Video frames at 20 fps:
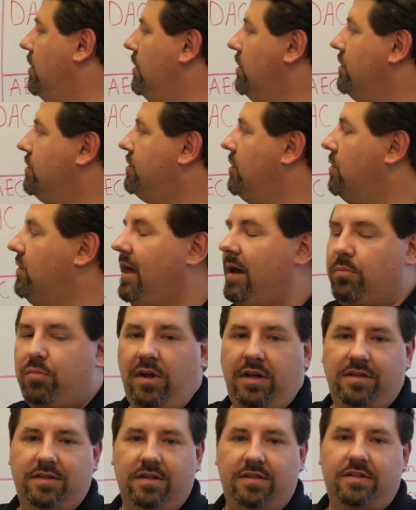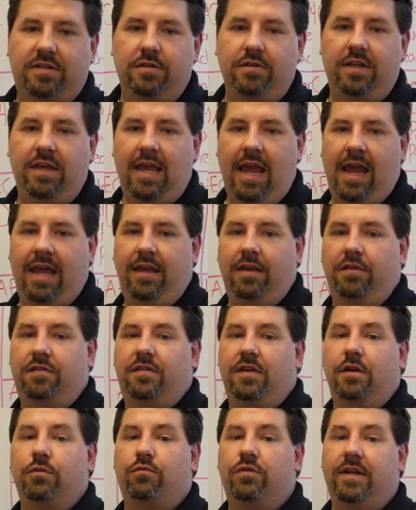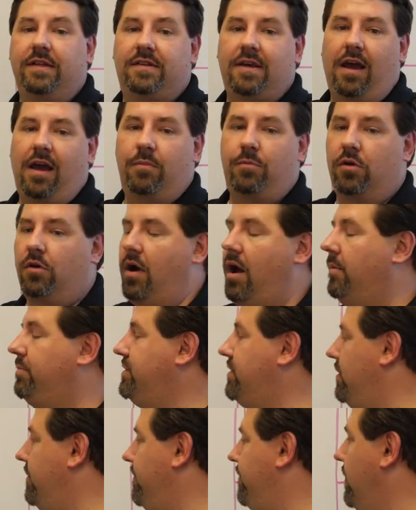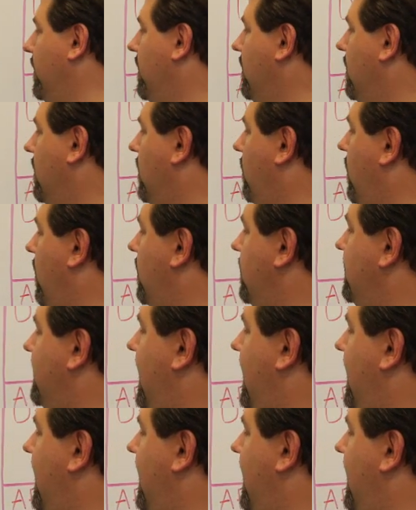So that brings us to the AEC retimer option, where it's